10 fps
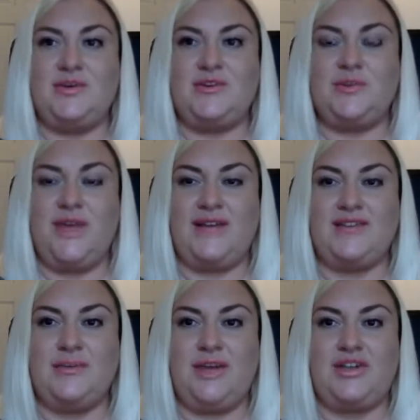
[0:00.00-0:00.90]
is we had
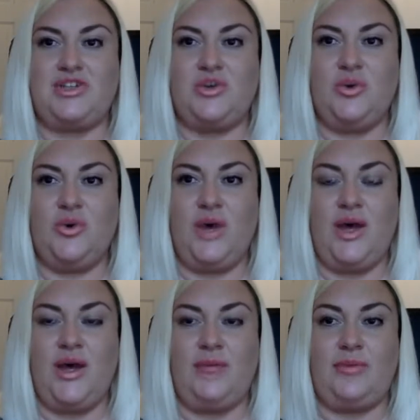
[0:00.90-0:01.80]
to make sure,
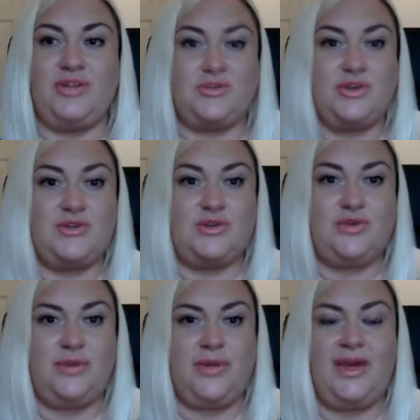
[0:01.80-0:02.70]
because we used
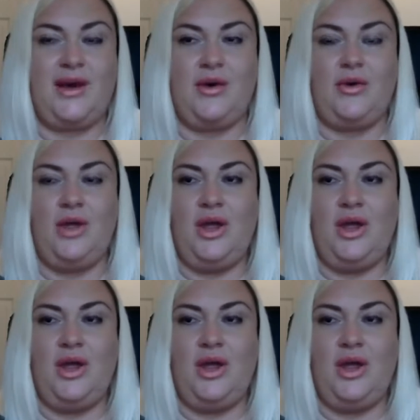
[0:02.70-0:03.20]
3PL,